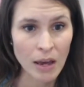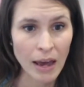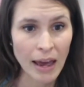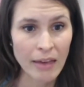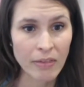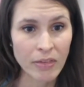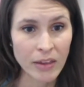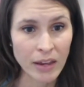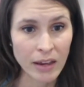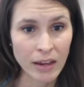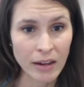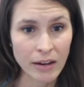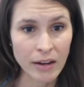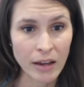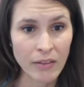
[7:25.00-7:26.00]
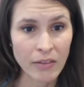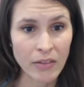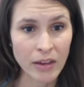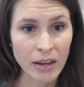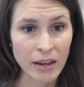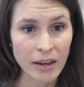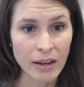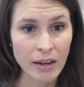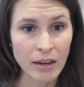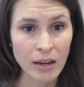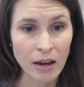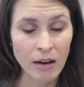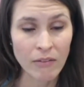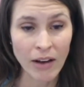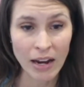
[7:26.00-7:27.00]
And then
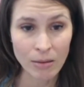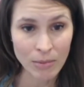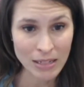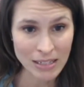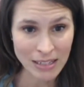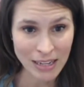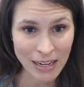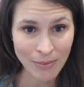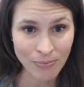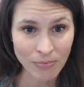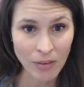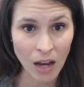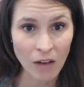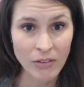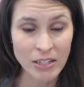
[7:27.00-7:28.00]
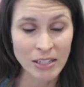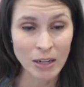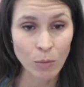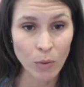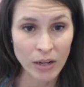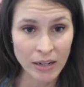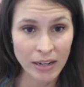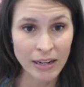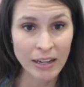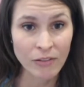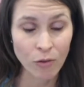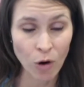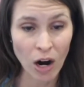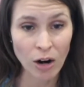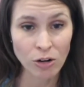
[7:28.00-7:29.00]
the vitamin C. Obviously, we need it
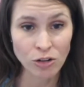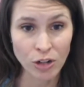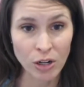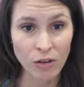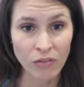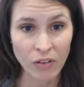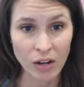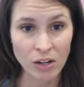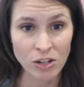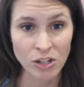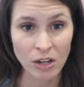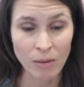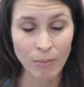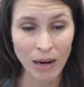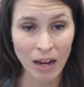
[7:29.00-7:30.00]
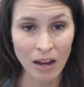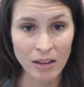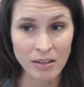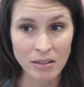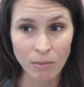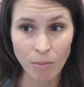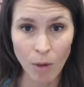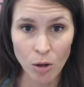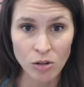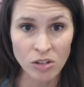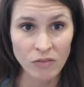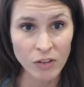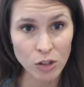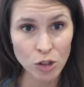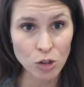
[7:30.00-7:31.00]
for our adrenal function because most
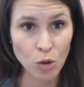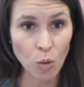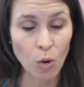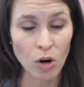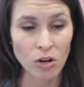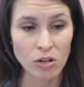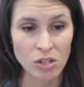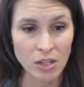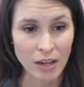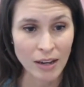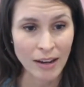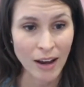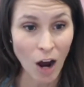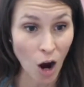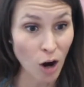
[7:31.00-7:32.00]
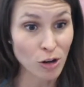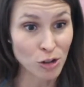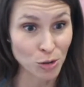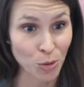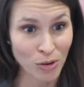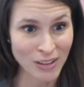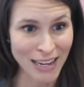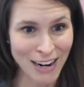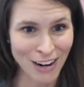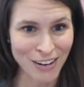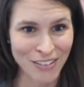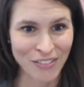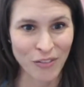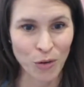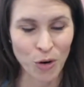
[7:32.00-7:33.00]
of the stores are stored
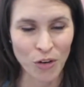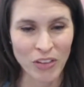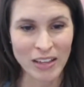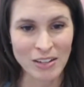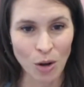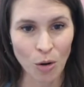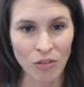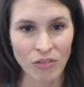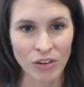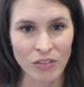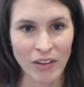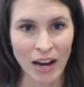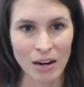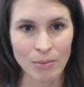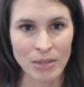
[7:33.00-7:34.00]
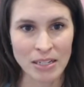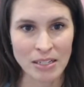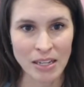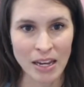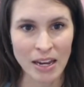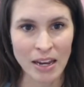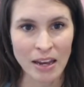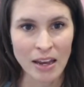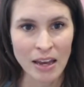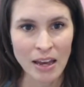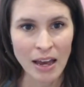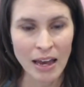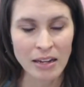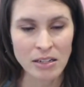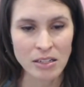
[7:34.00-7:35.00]
there for this whole food vitamin C.
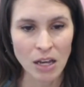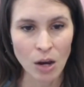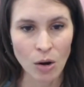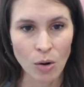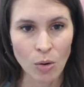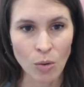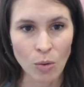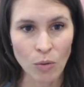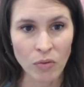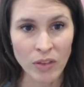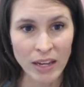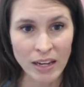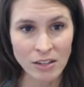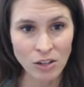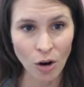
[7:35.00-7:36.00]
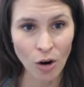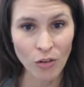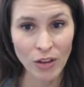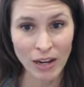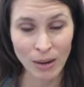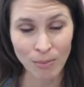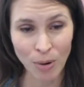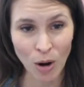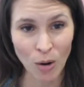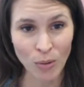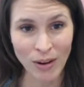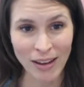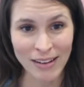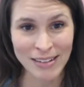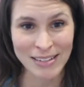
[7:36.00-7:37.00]
And so these are the
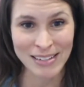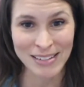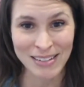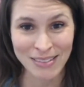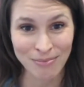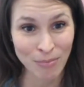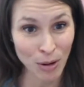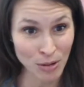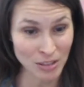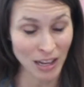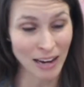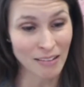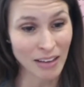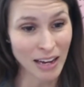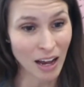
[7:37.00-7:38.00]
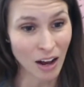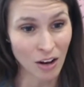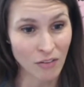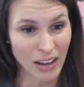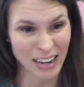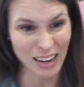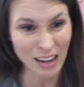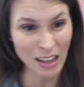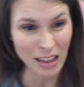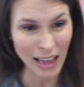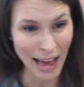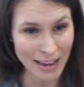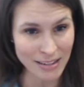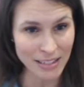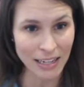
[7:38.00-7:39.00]
components, most likely, of like a
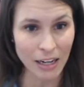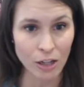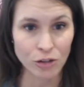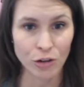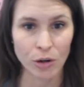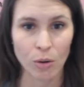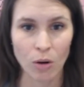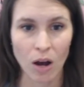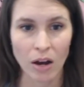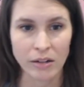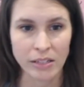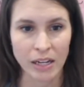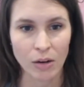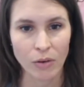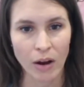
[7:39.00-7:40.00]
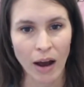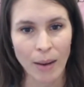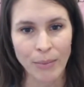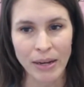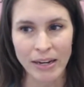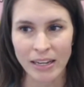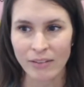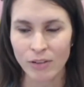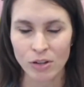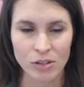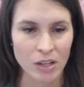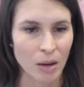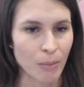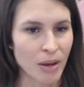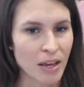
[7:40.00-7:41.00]
classic adrenal cocktail. Now, I'm going to give you
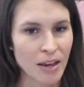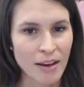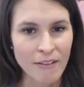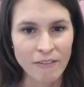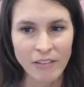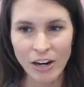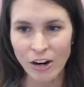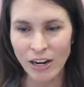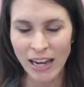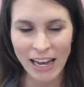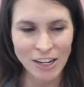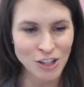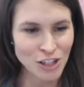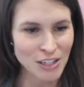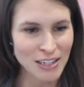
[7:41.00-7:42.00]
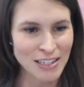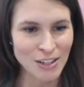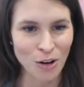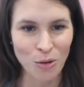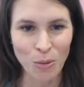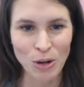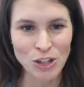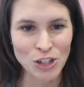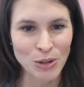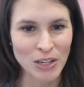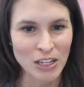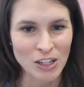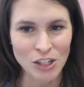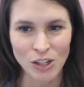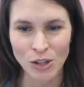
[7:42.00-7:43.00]
some variations on what you
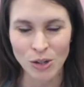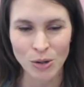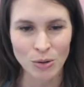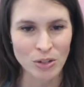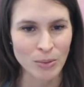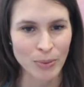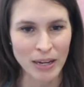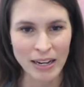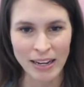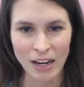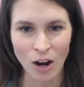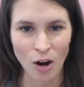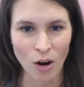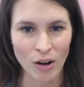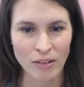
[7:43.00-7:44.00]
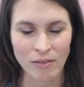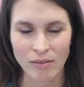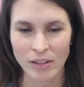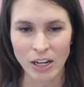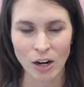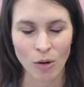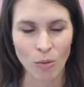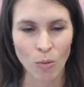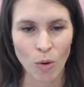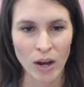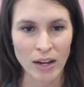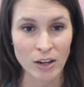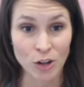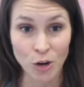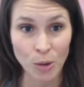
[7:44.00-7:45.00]
can do depending on,
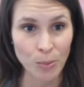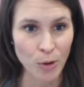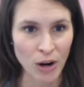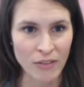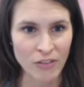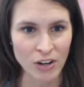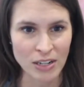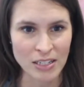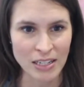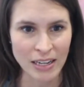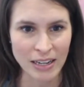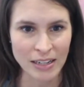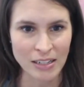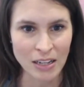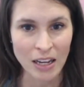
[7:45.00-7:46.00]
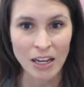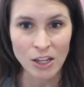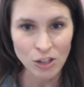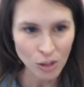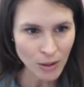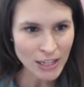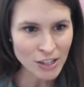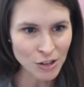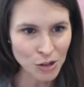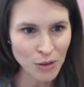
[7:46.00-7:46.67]
what your preference is. So let's do